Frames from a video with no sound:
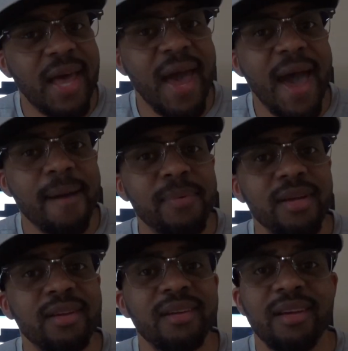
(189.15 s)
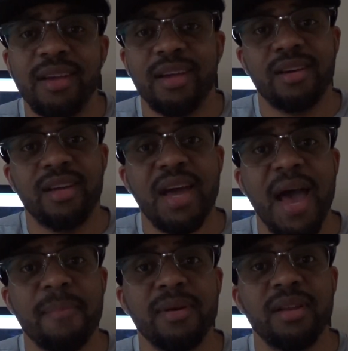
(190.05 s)
that happen? It could
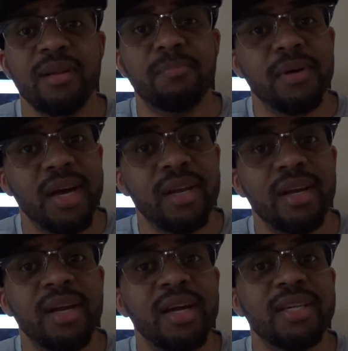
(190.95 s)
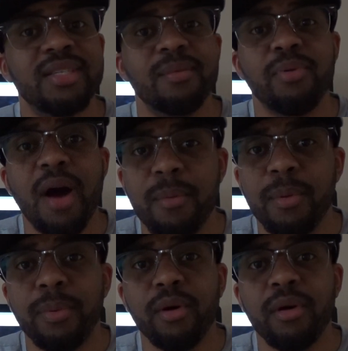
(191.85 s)
happen, but is it
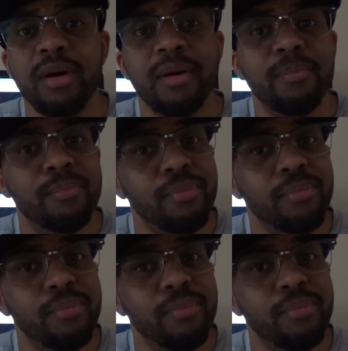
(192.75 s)
probable?